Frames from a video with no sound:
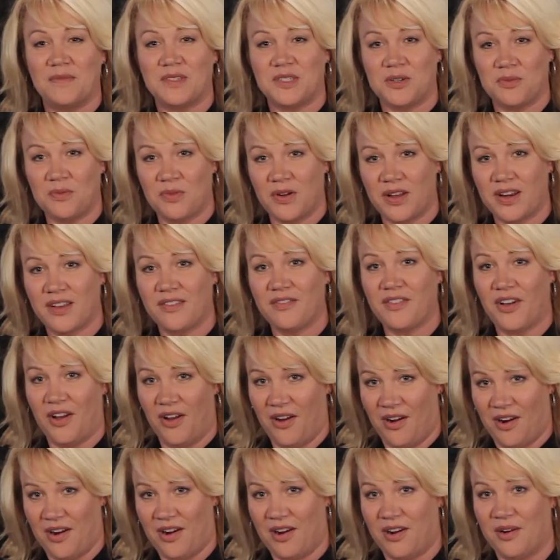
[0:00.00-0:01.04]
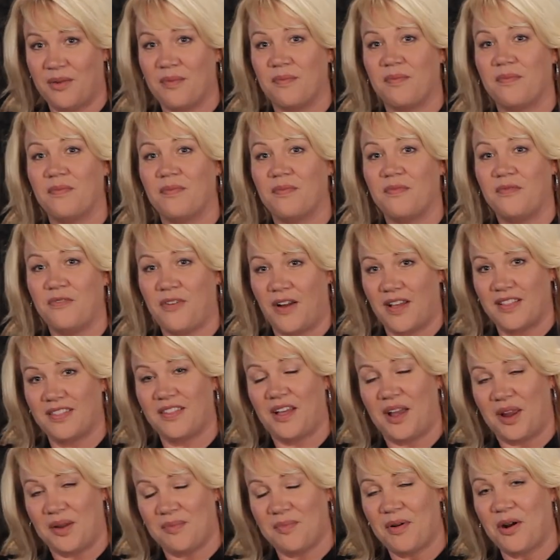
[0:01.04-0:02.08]
to one of our
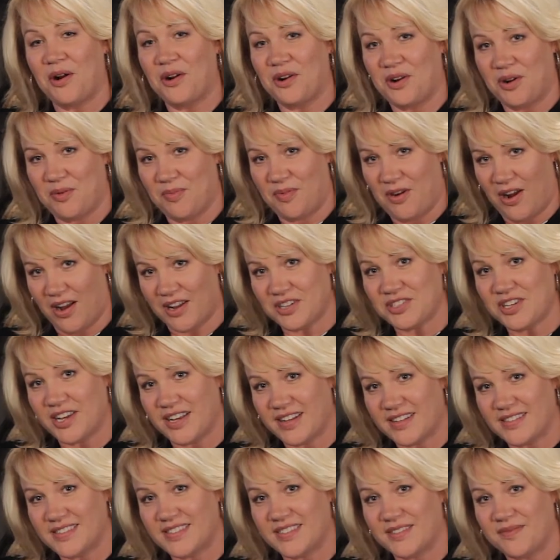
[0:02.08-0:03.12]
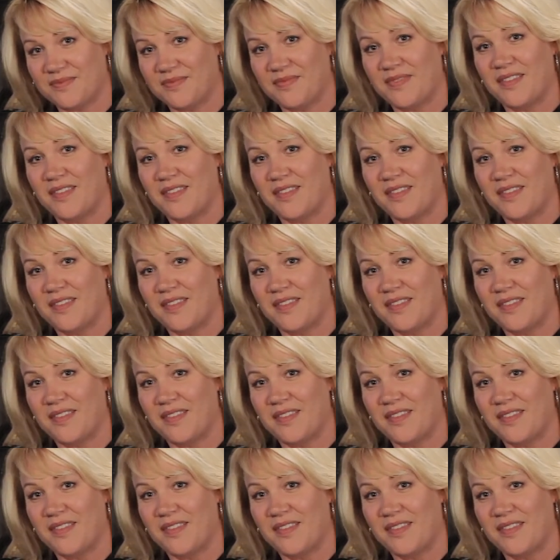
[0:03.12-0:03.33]
frontline partner projects.